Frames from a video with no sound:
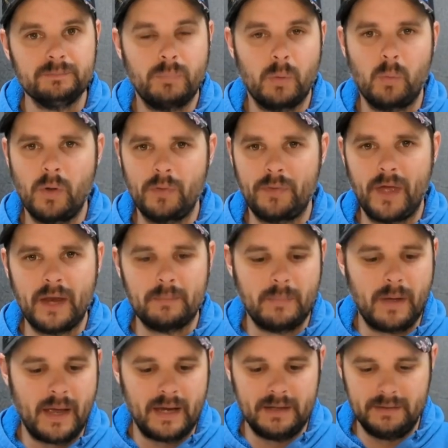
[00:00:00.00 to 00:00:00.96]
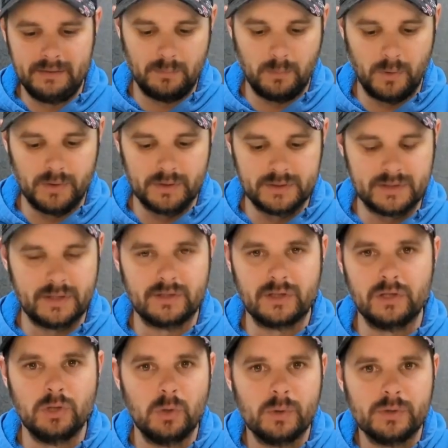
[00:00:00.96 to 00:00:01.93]
But what that made was that the
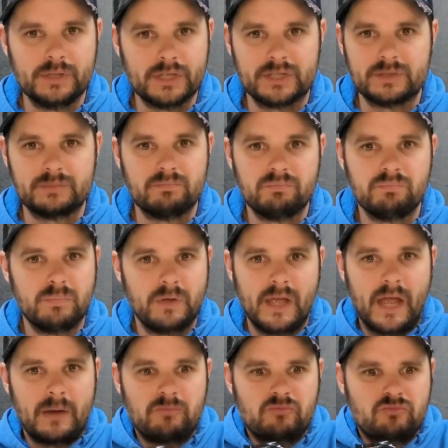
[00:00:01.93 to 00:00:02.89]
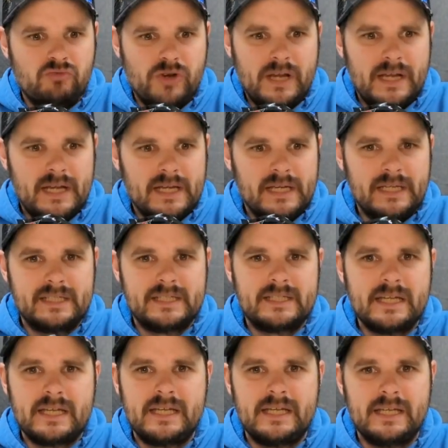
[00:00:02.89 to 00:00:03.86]
lure just became really
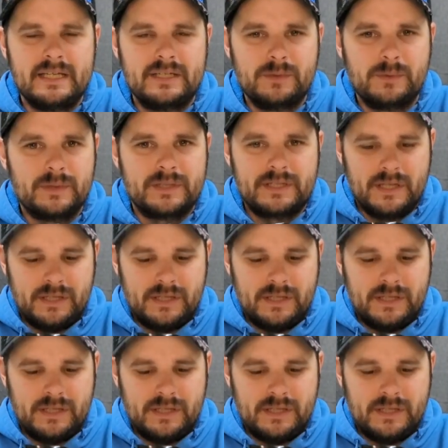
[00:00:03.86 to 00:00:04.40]
sticky to it.